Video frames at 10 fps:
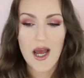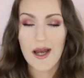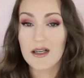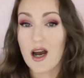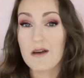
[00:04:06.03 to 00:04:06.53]

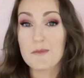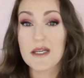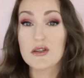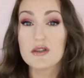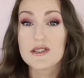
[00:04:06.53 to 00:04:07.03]
And I've
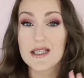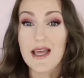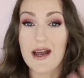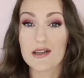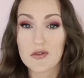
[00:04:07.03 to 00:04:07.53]
been using
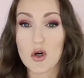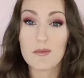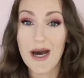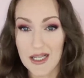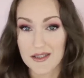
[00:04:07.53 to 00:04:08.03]
that for
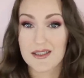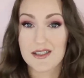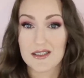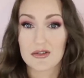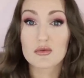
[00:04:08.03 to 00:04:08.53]

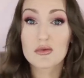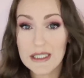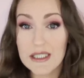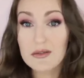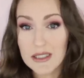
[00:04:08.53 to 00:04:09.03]
months
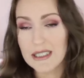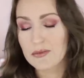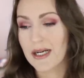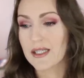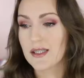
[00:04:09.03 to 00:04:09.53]
really really
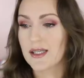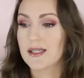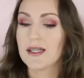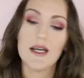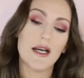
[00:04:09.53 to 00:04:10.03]

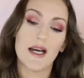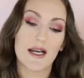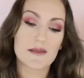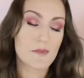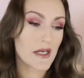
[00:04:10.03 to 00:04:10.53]
regularly
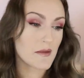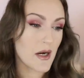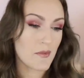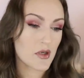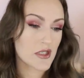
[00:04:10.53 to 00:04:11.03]
uh, it's been in
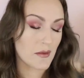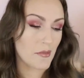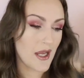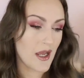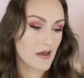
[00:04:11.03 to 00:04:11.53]
my project
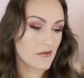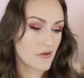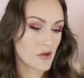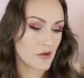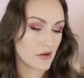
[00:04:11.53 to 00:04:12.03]
pan
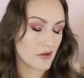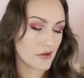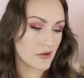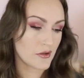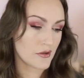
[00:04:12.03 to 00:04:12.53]

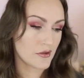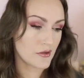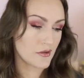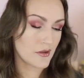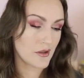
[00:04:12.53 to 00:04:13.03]
for
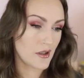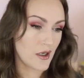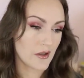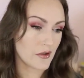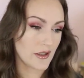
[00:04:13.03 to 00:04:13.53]

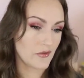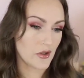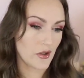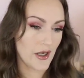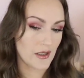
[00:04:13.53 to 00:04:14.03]
I don't
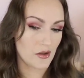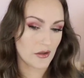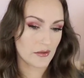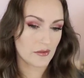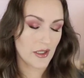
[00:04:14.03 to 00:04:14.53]
even know how
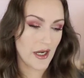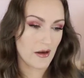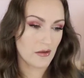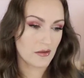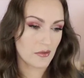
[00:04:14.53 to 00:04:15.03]
long
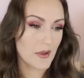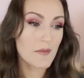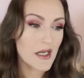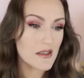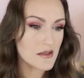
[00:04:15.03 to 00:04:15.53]
now. Three
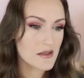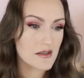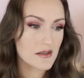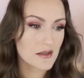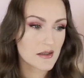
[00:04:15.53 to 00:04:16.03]

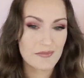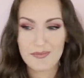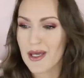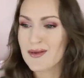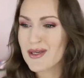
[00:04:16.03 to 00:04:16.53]
months?
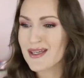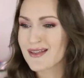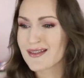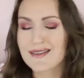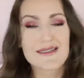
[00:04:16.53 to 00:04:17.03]

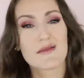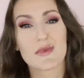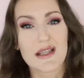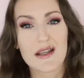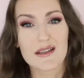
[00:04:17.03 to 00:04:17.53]
Maybe?
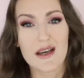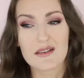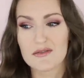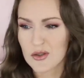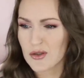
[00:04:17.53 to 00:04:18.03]
Something like that.
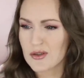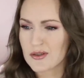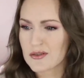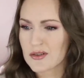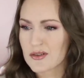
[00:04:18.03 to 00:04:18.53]
Four?
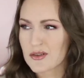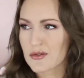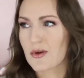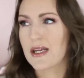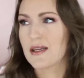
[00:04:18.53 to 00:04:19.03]

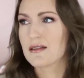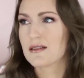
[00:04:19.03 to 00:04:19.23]
Three.